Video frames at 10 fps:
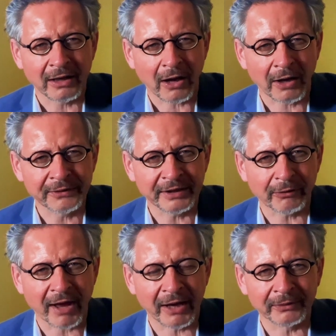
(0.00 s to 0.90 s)
on the
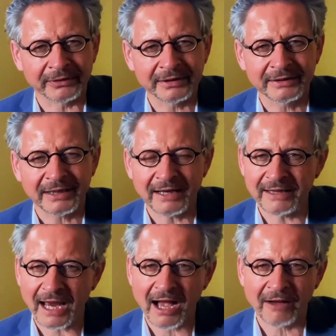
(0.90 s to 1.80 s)
ground in
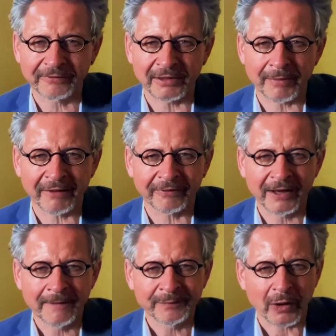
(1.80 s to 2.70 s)
the aftermath
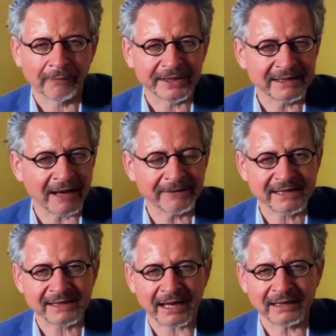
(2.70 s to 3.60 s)
of a
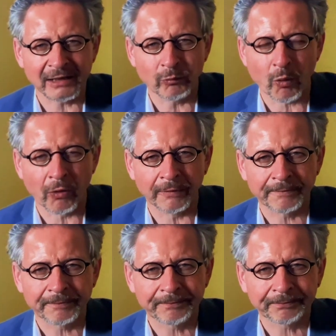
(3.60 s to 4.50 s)
devastating war.
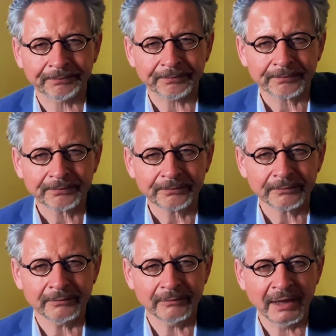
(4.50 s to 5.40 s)

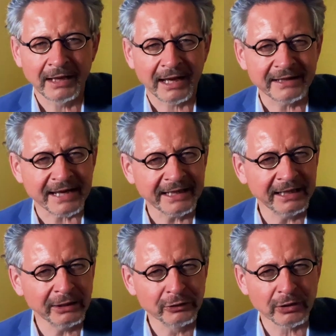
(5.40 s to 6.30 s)
And
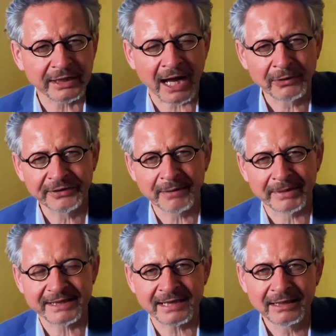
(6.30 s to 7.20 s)
taking into account the
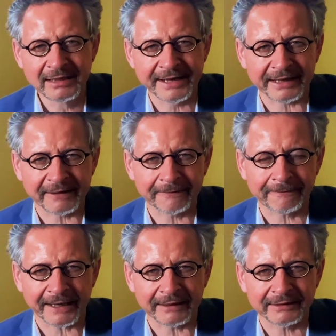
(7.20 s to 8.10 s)
Matilda
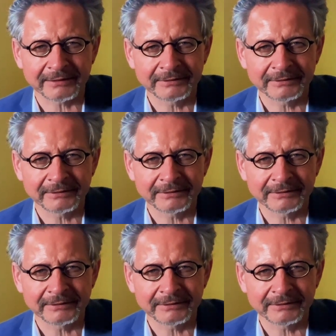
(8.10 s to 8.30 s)
effect